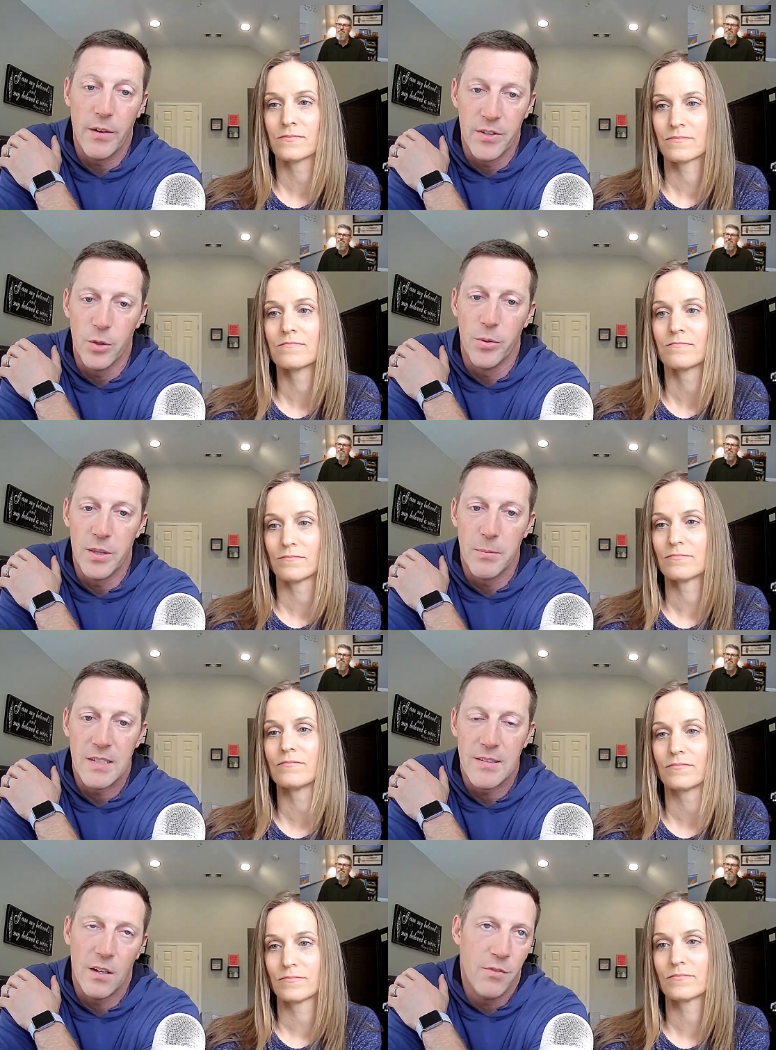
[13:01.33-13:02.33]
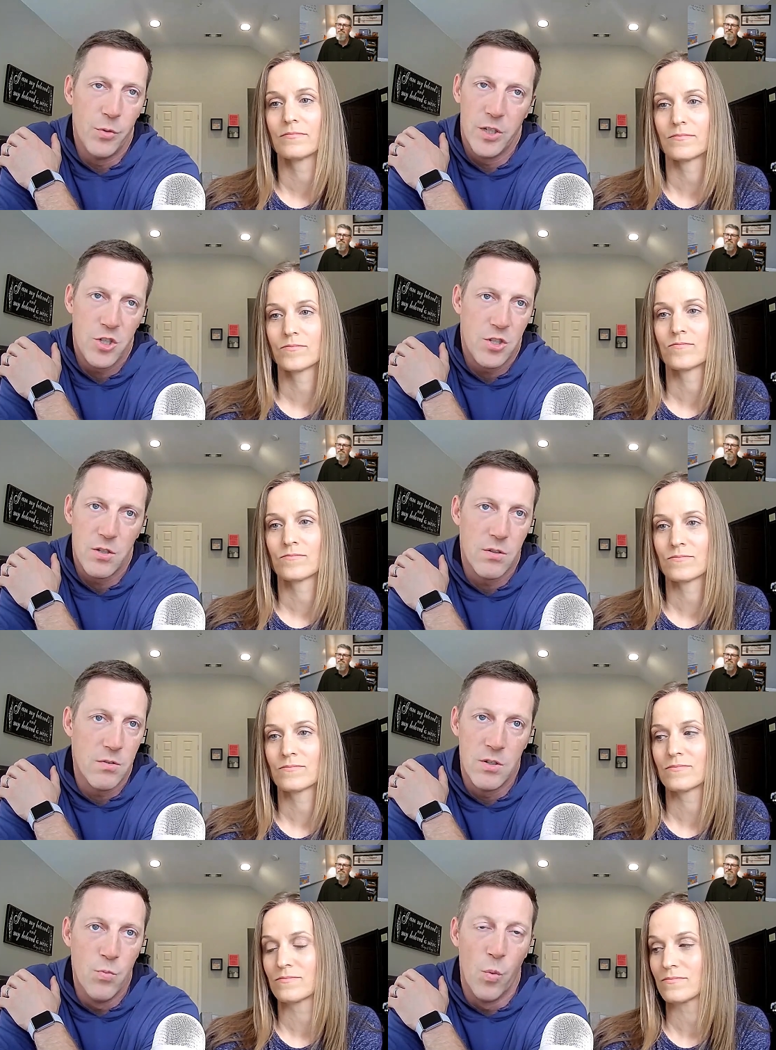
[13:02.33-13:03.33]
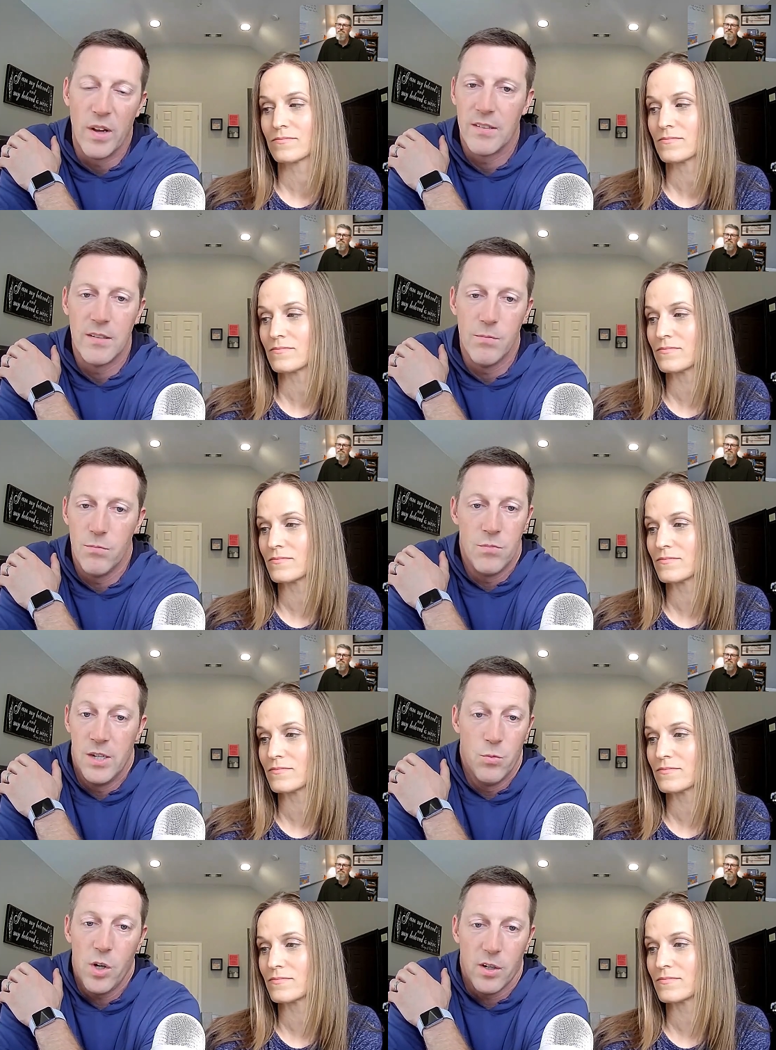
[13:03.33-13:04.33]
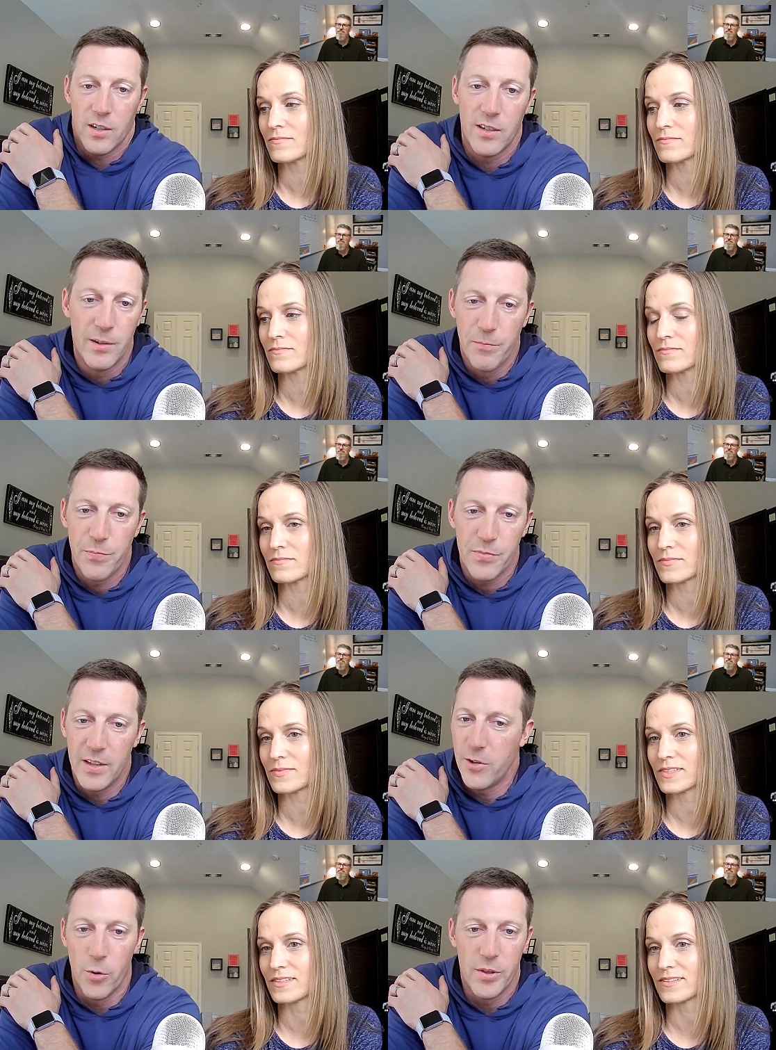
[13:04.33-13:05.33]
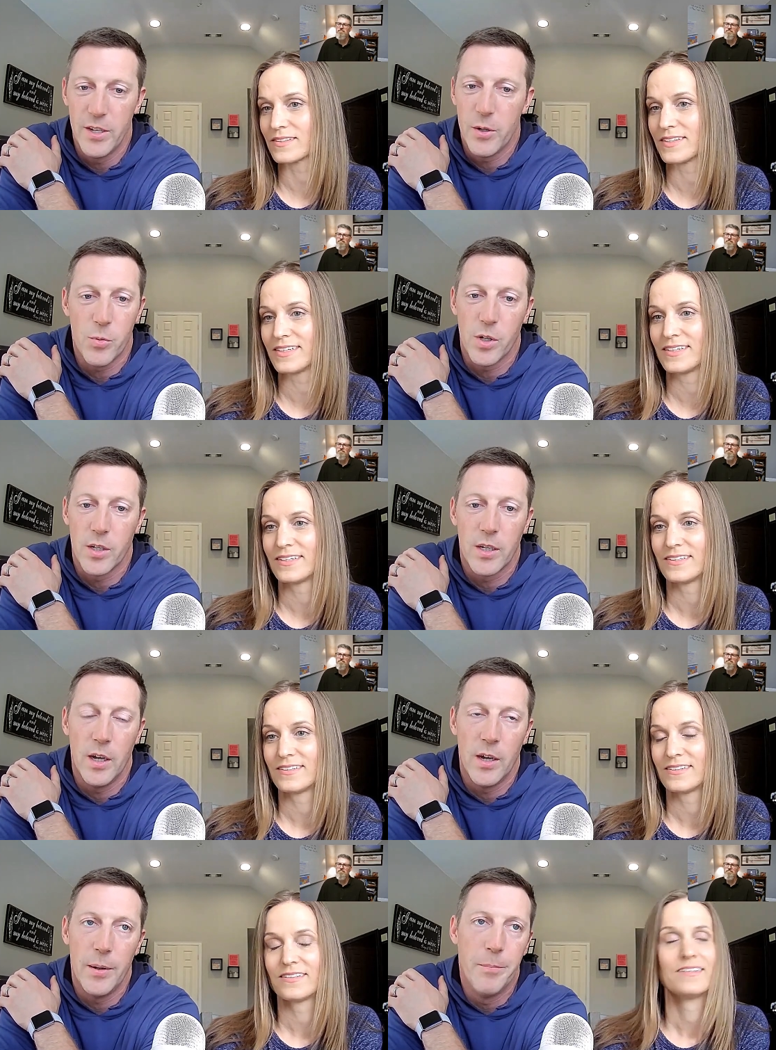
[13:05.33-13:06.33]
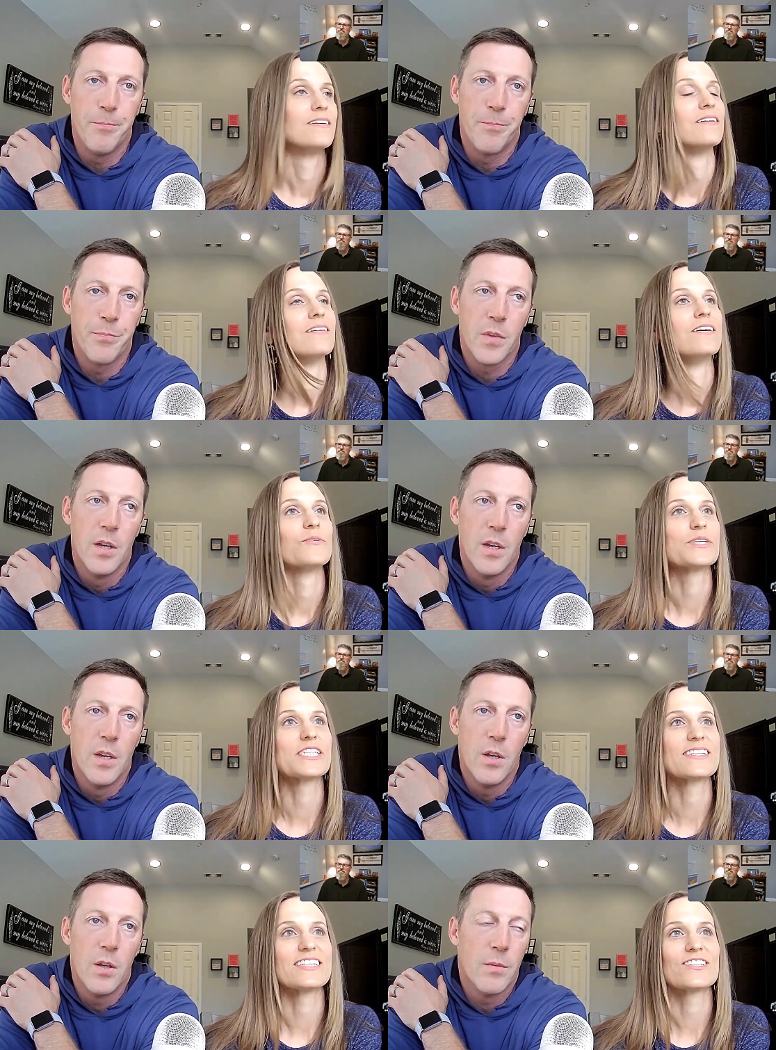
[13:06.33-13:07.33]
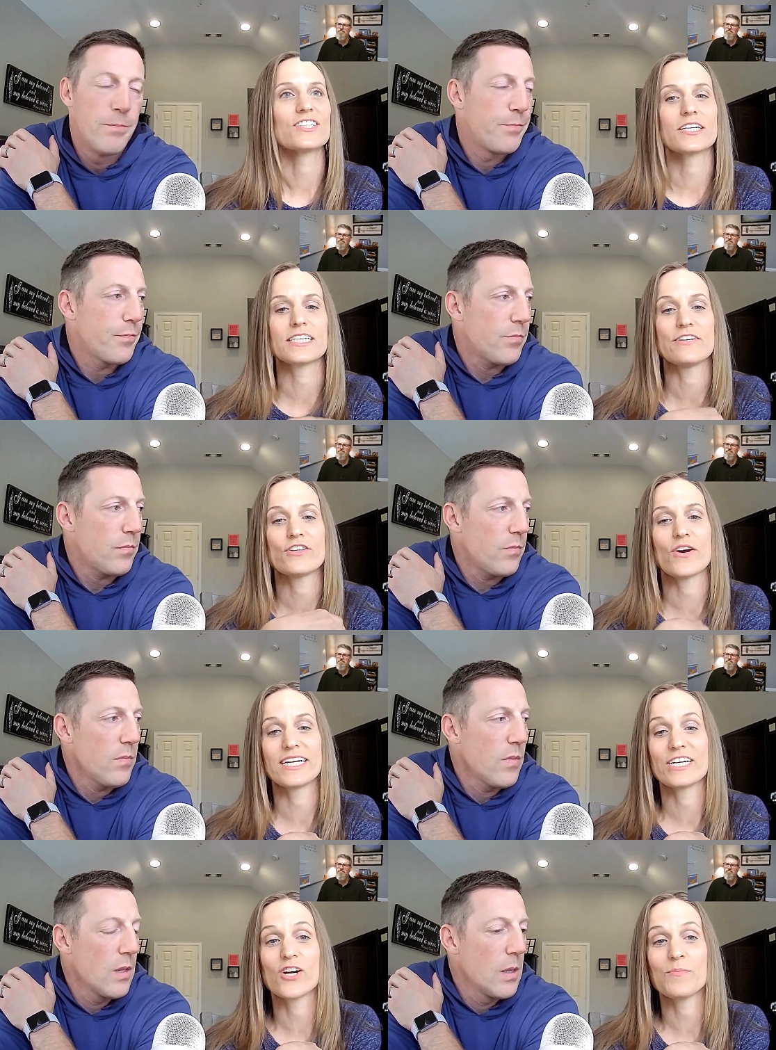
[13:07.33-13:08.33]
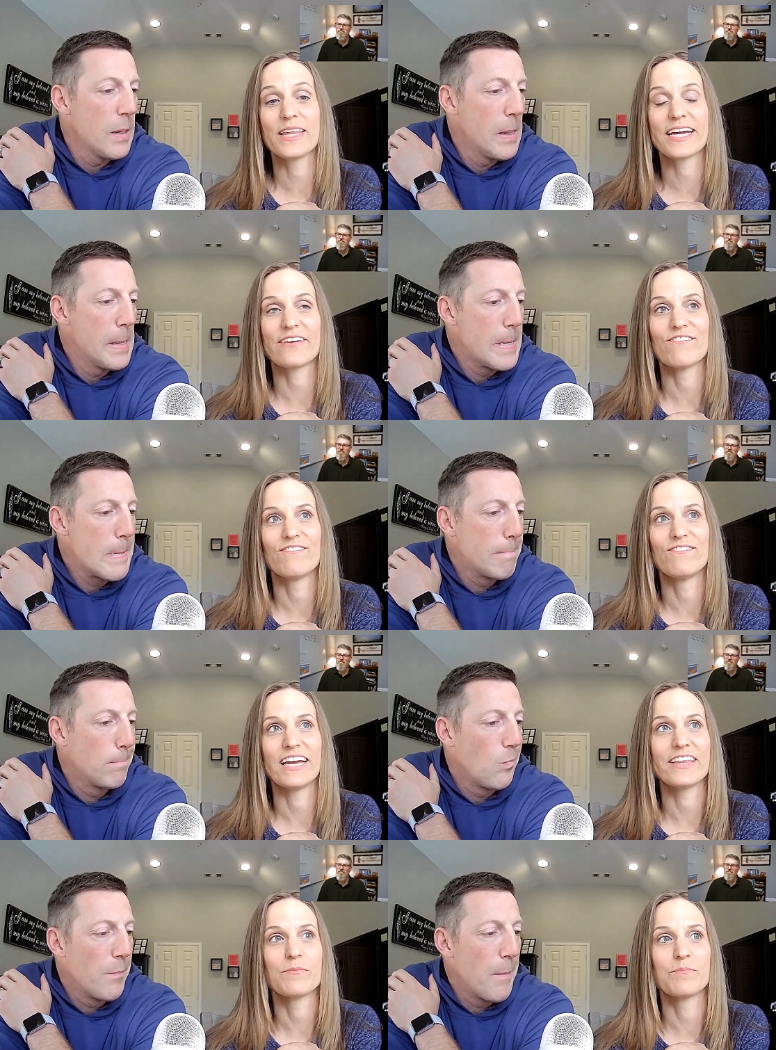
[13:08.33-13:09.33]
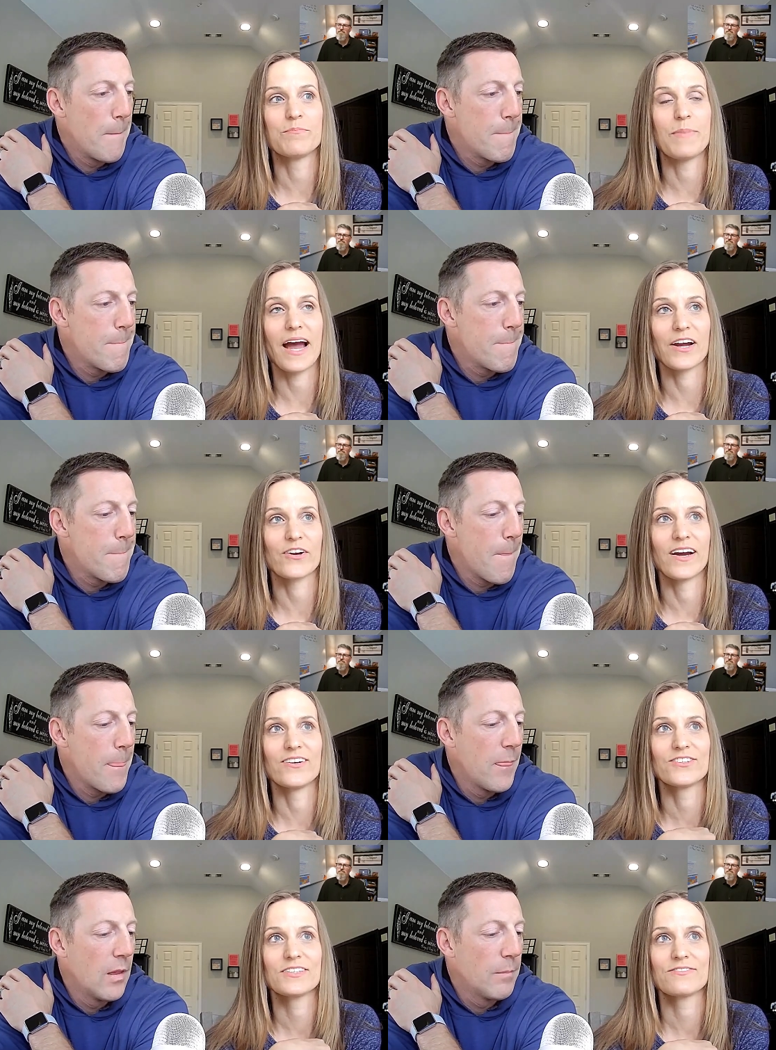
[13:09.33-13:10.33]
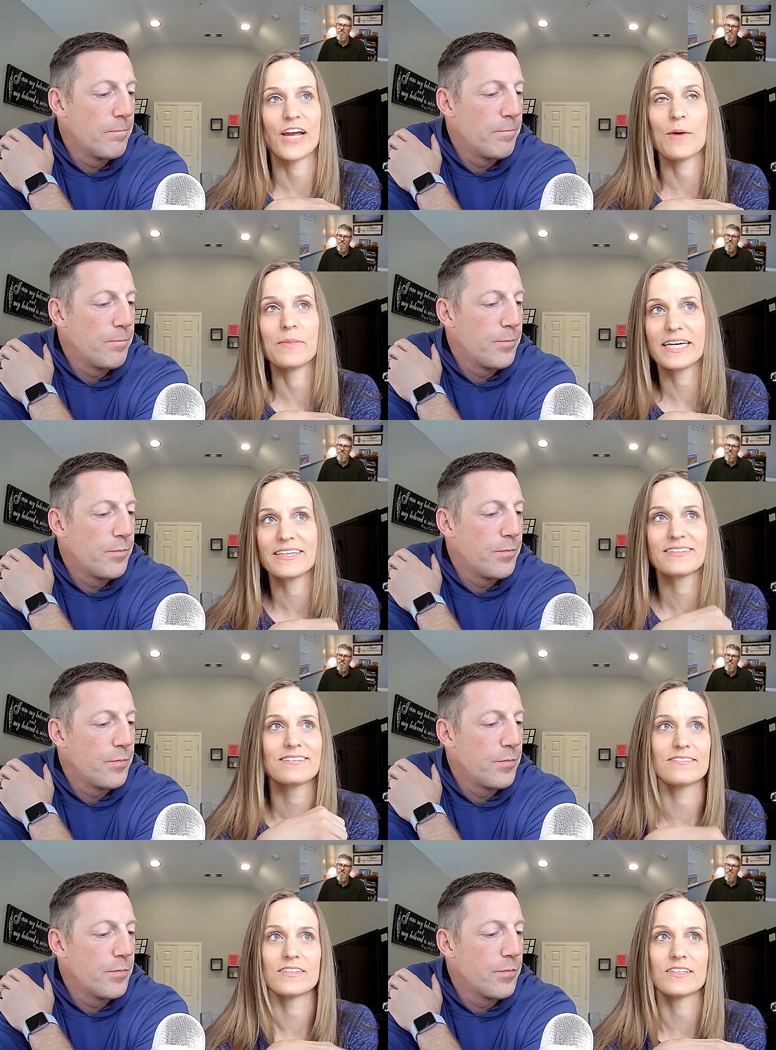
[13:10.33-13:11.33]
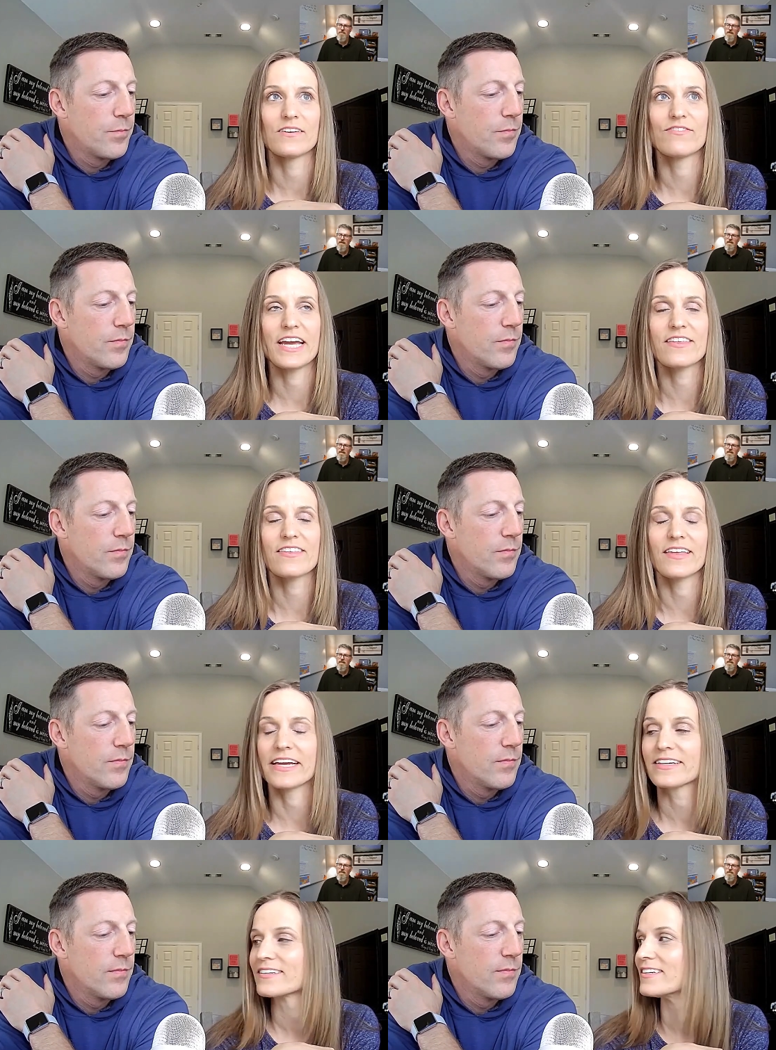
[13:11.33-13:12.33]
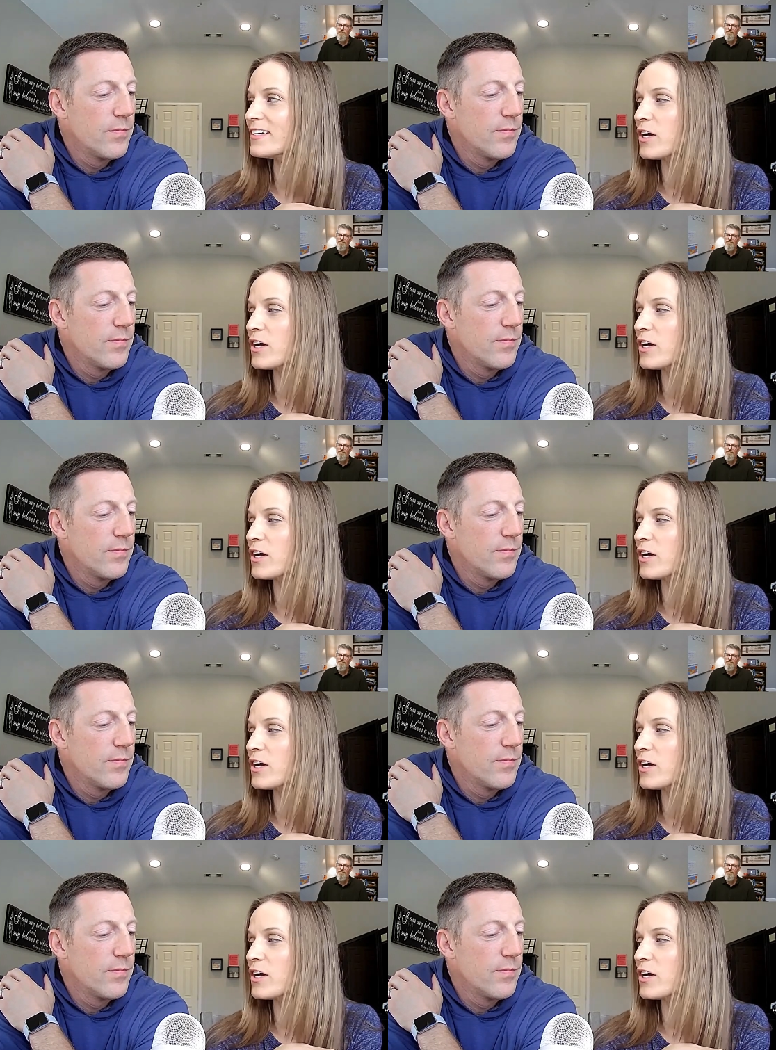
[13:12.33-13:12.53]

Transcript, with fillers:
Speaker 1: it out and deal with it myself, which wasn't didn't work. It totally didn't work. Um,
Speaker 2: which is interesting because even though I didn't grow up in like a faith background, family a faith, like